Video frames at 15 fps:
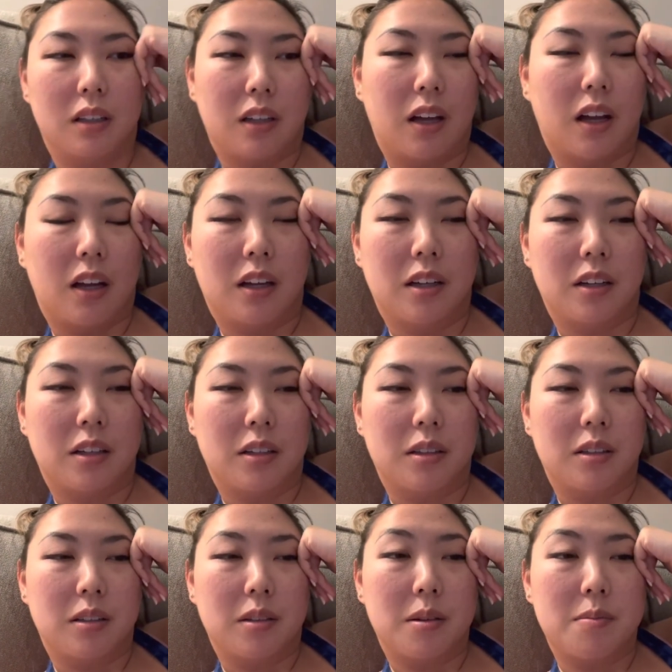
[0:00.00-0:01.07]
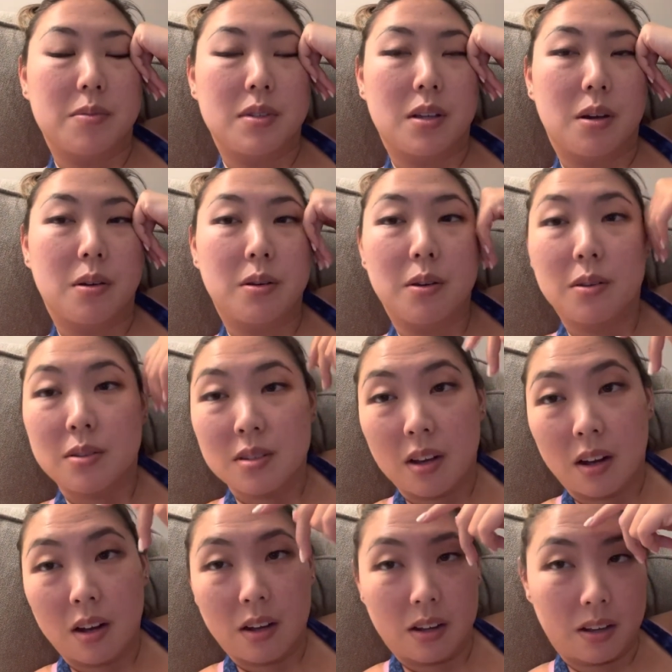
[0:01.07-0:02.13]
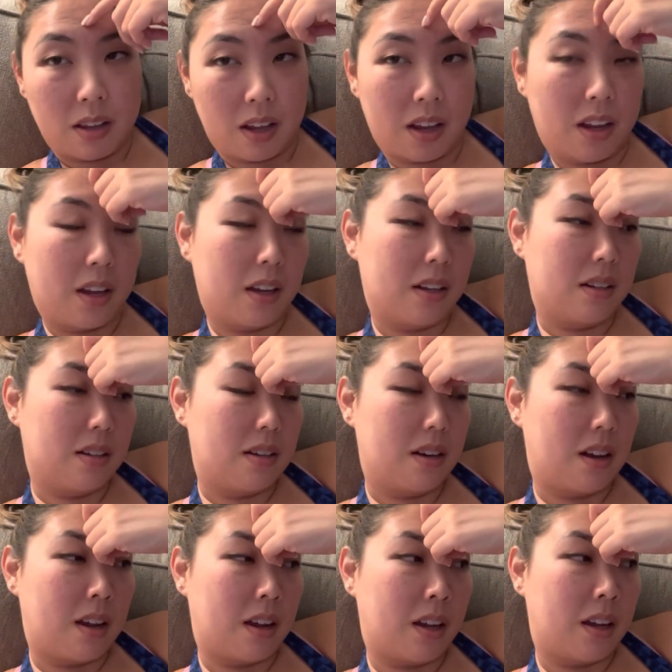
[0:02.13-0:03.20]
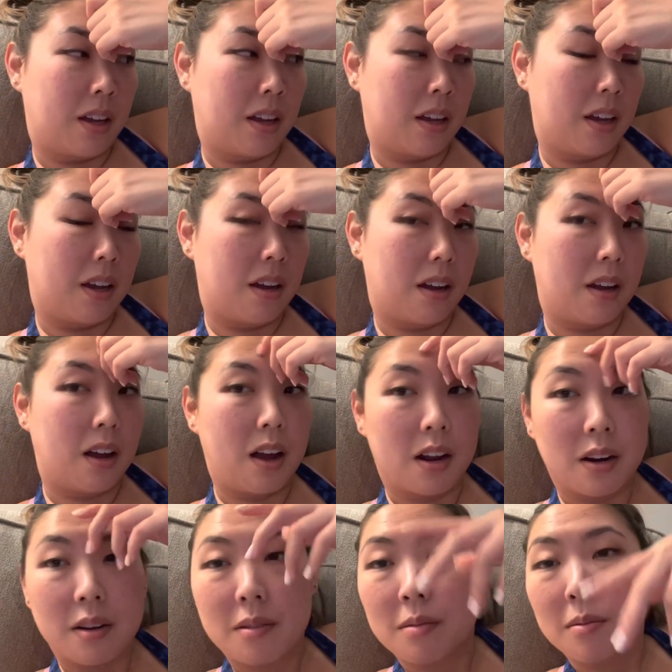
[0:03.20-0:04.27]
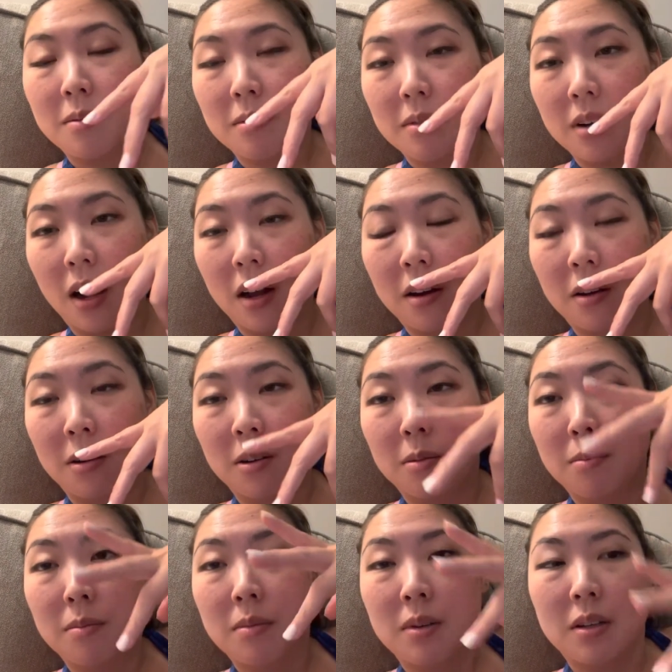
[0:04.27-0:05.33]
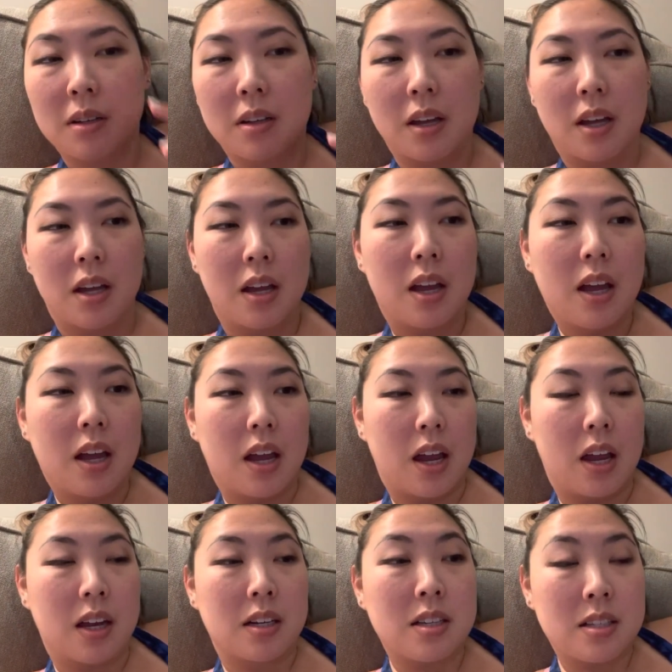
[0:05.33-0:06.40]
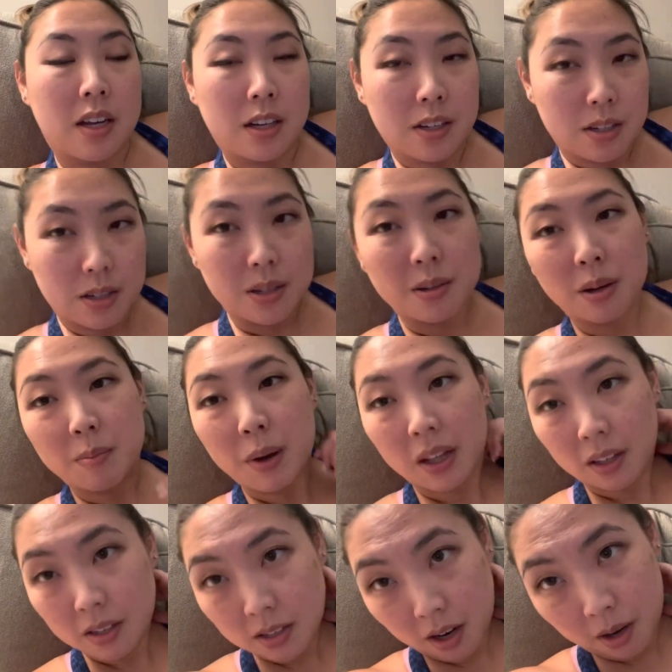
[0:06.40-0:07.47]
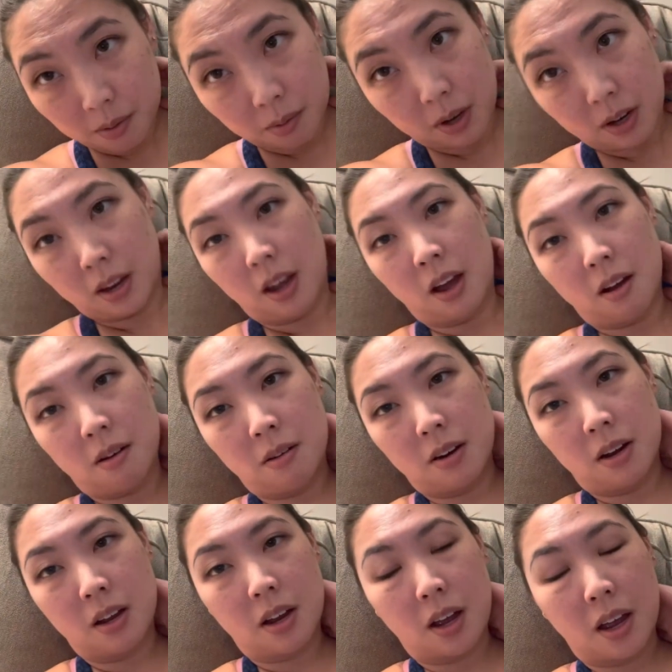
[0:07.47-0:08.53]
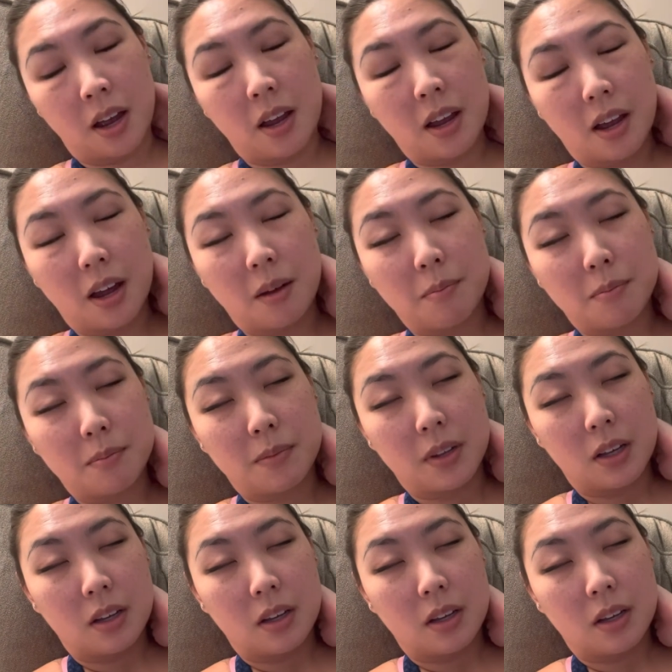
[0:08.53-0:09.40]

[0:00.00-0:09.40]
So you saw that I got home and decided to do a Peloton workout. I'm